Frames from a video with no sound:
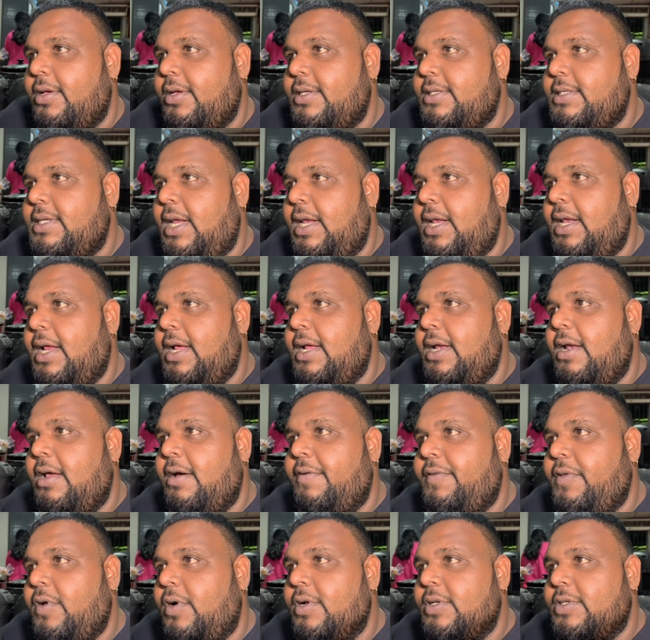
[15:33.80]
Sending our
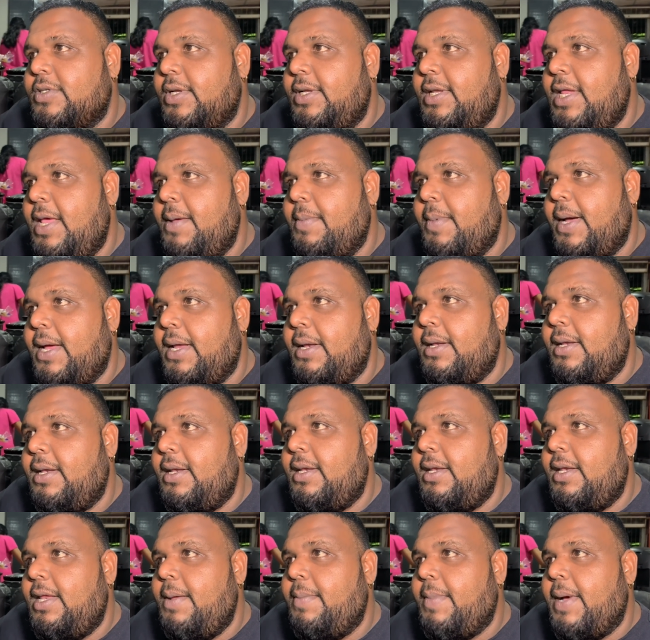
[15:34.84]
love to also Dema,
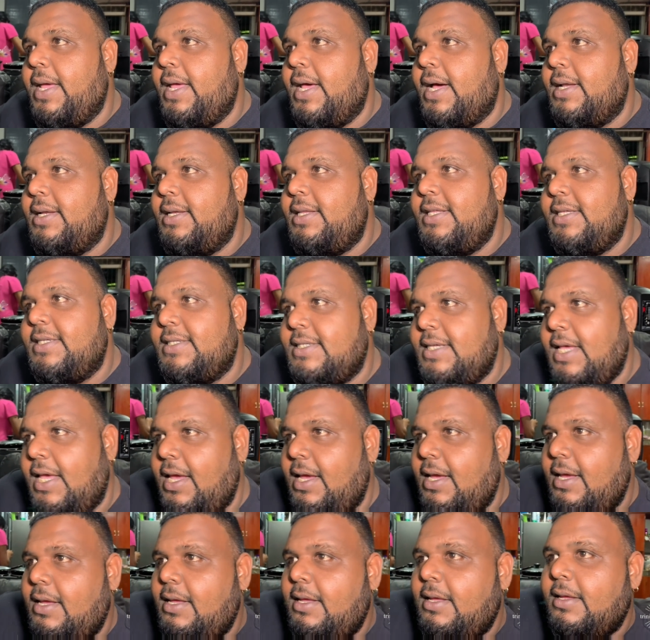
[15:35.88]
Demayanti
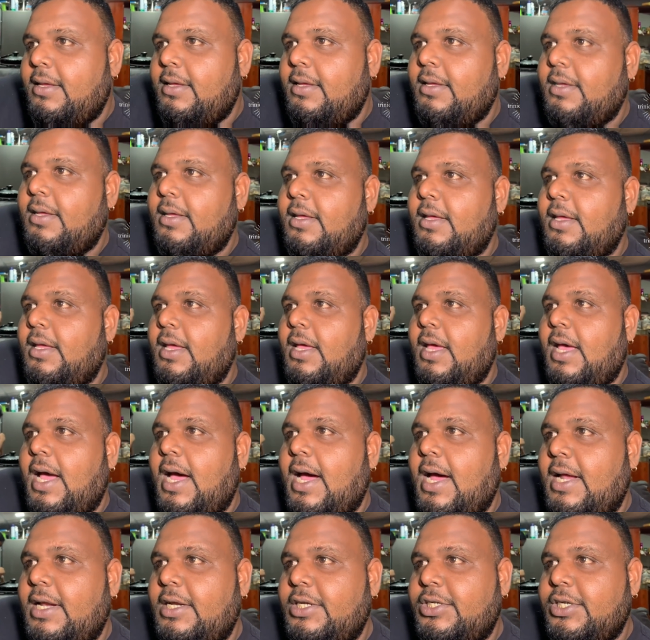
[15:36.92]
Singh,
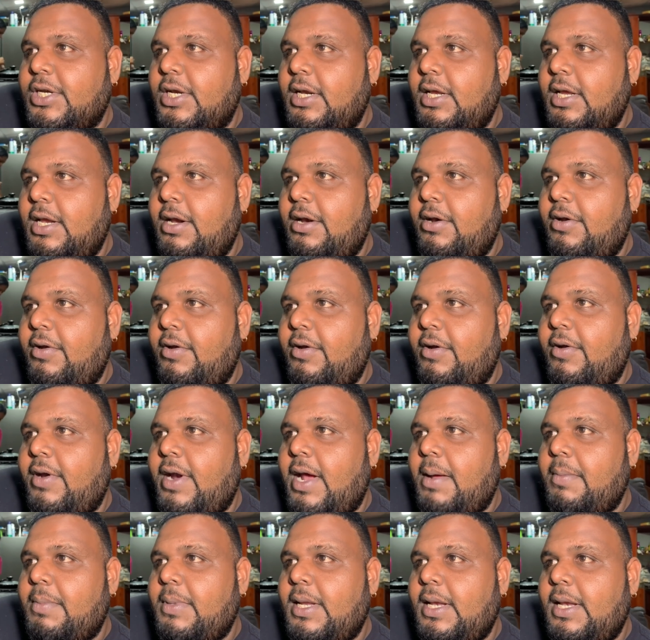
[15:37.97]
Angeline
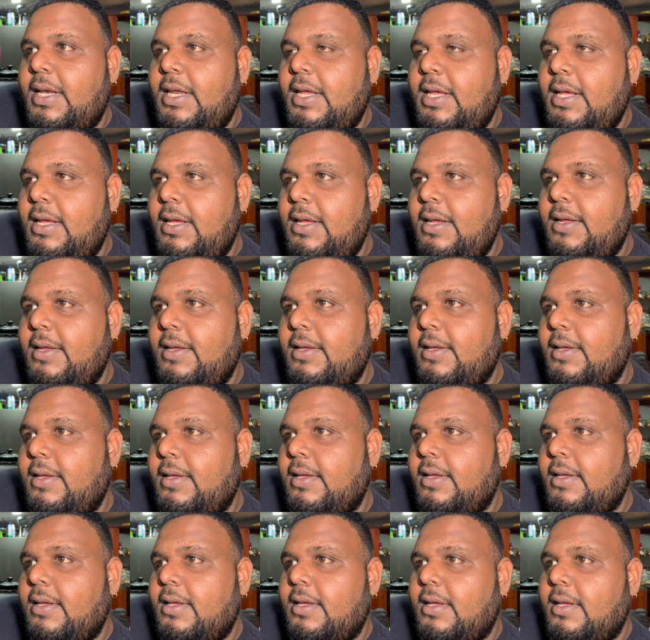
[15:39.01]
Ramdani,
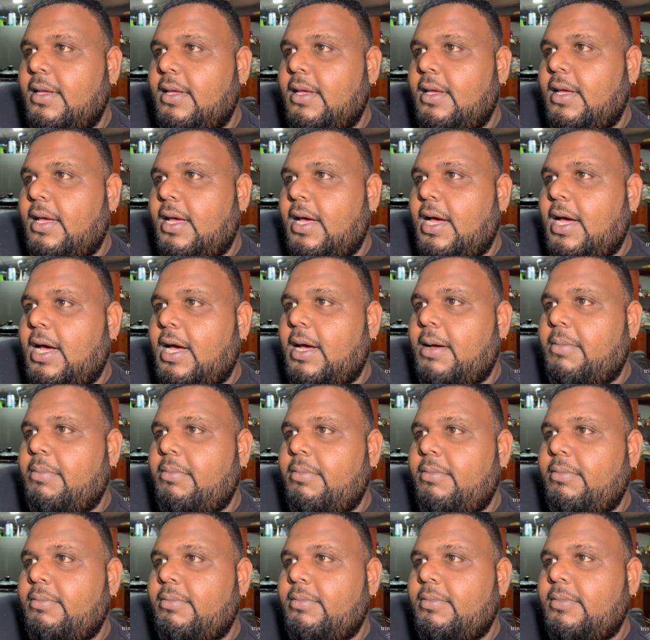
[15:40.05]

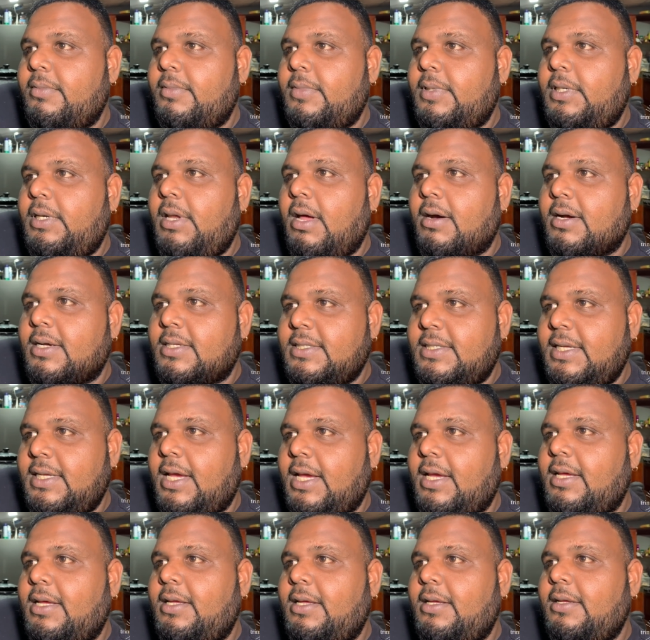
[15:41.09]
um, Toxic,
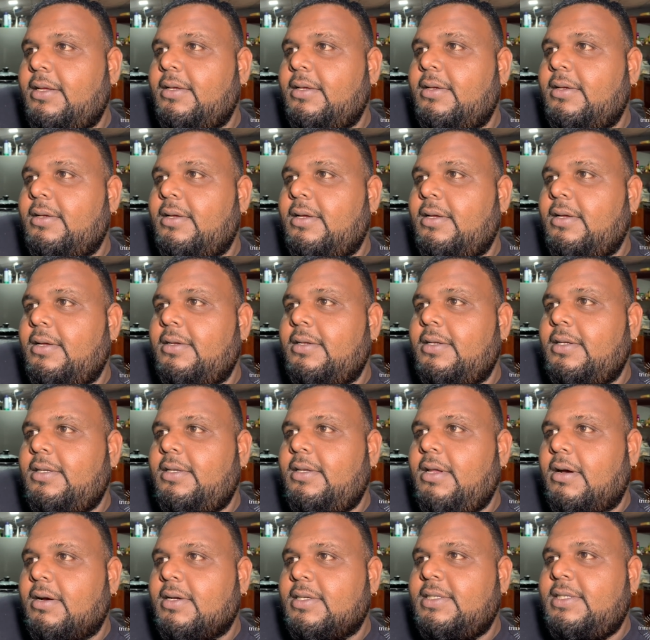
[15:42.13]

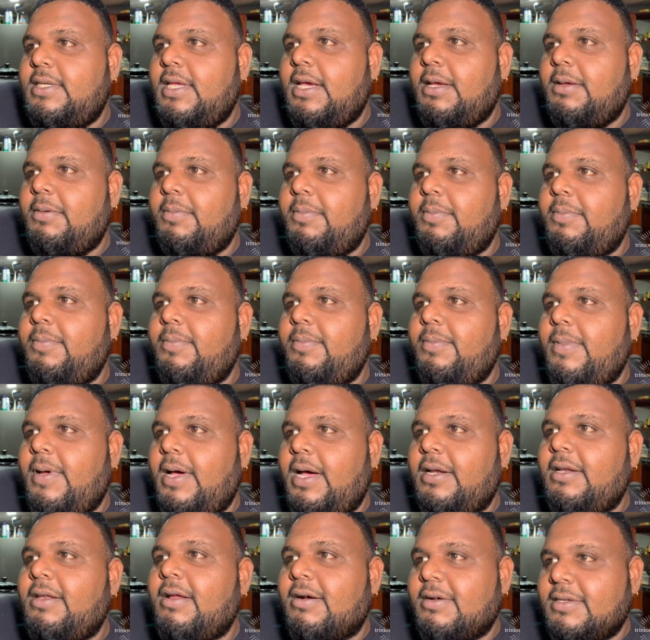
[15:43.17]
Toxic, Ashanti.
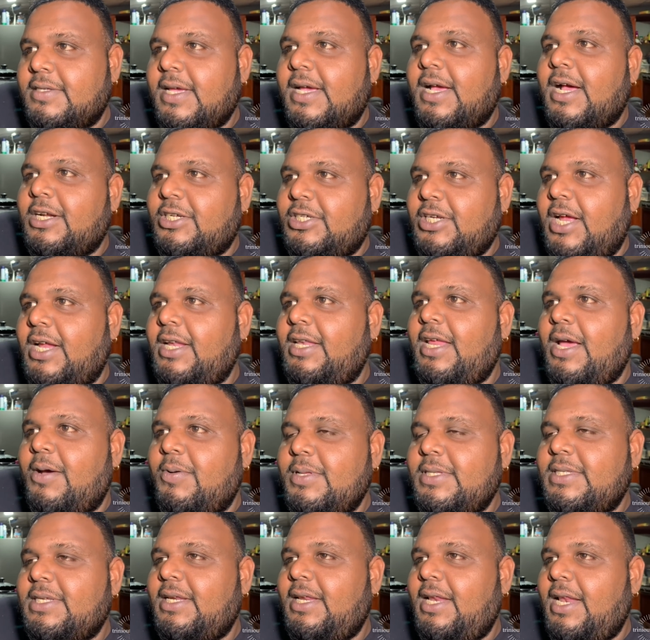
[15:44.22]
Toxic Ashanti, I
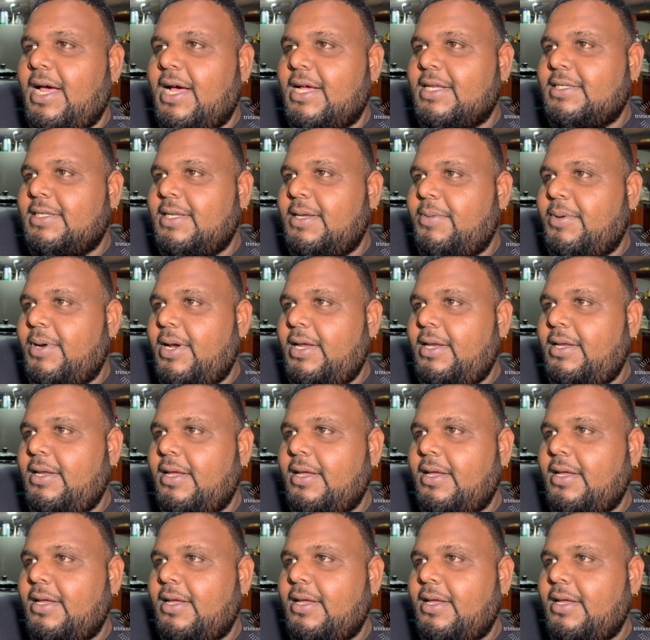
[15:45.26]
won't say the last name, right?